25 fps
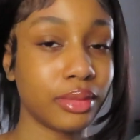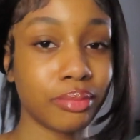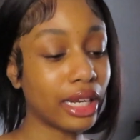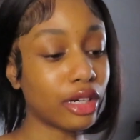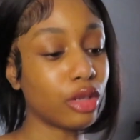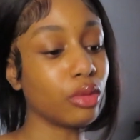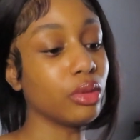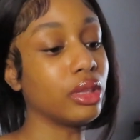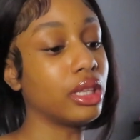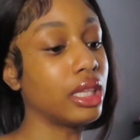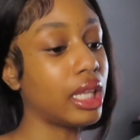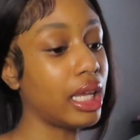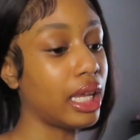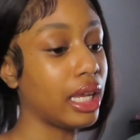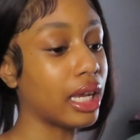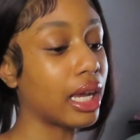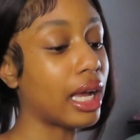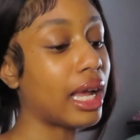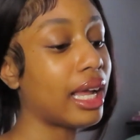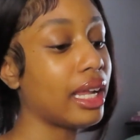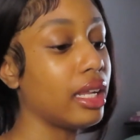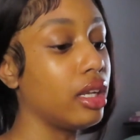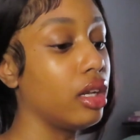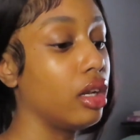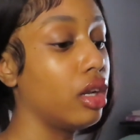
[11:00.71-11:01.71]
I don't think.
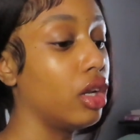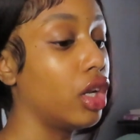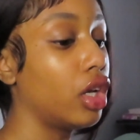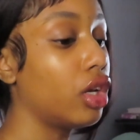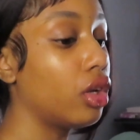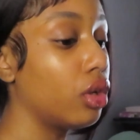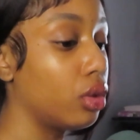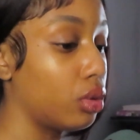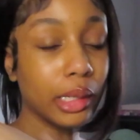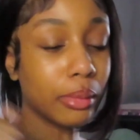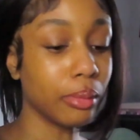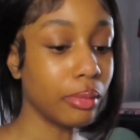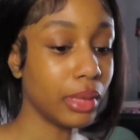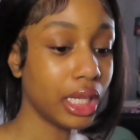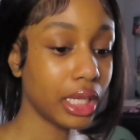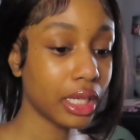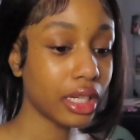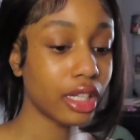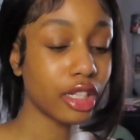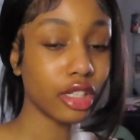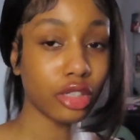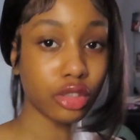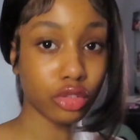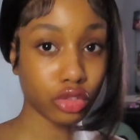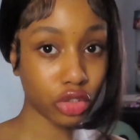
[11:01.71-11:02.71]
I know. Me
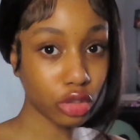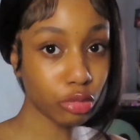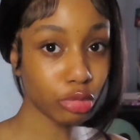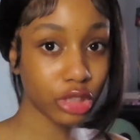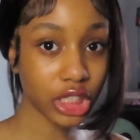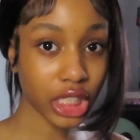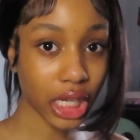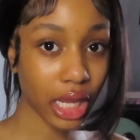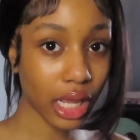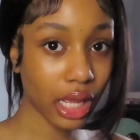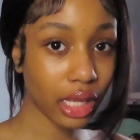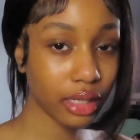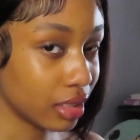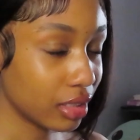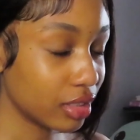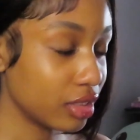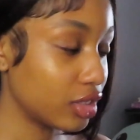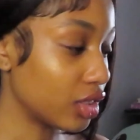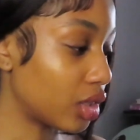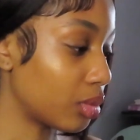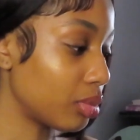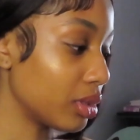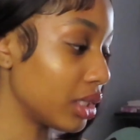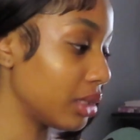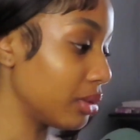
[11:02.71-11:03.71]
and the group chat?
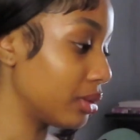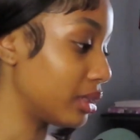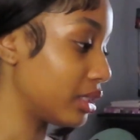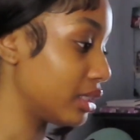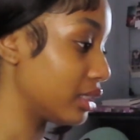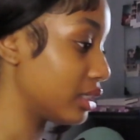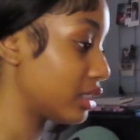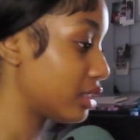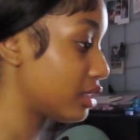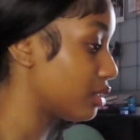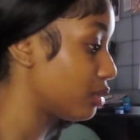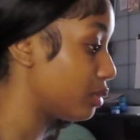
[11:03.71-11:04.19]
Don't think of us.